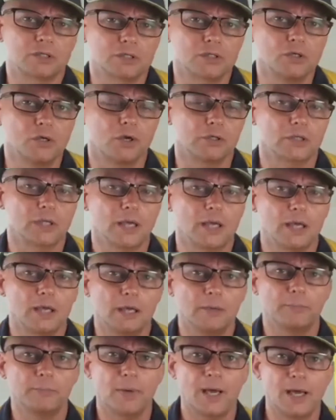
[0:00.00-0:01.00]
that's not
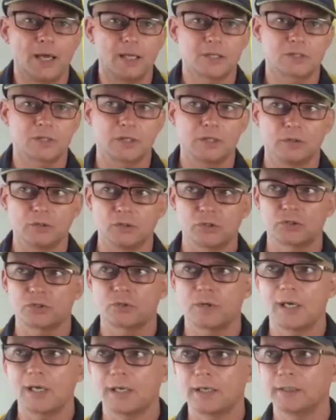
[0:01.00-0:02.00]
passed in
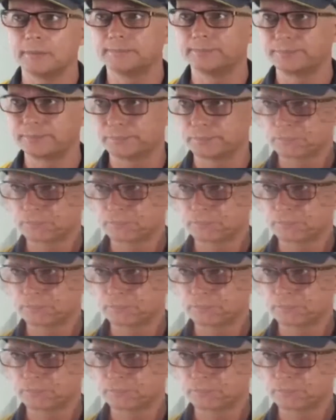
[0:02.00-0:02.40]
Australia.